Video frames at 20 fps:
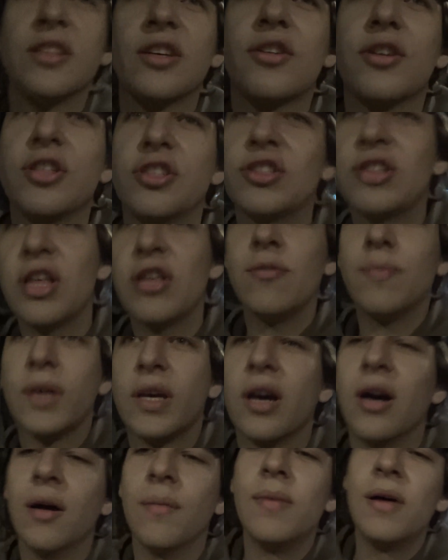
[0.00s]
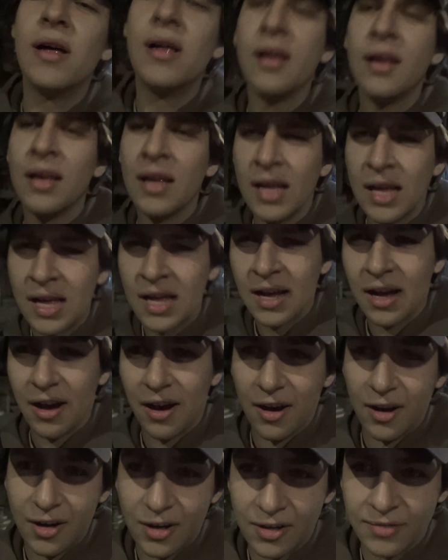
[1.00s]
the creature that you become.
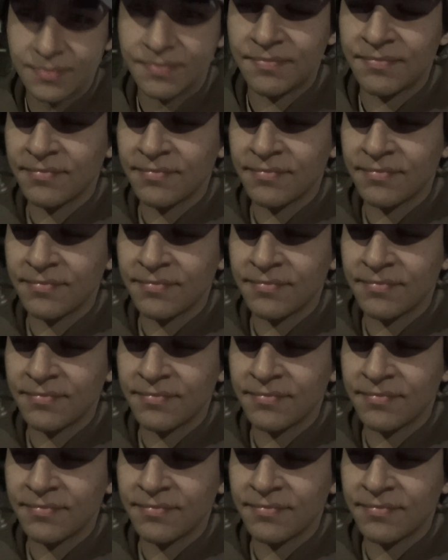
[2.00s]
Um,